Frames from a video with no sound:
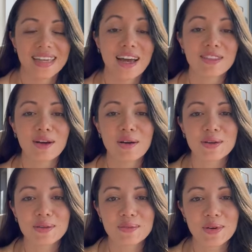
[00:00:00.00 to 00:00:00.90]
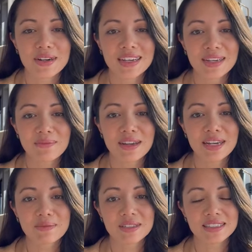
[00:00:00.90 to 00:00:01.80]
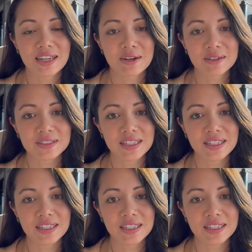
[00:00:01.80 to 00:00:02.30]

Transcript: Hello and good morning. My name is Carol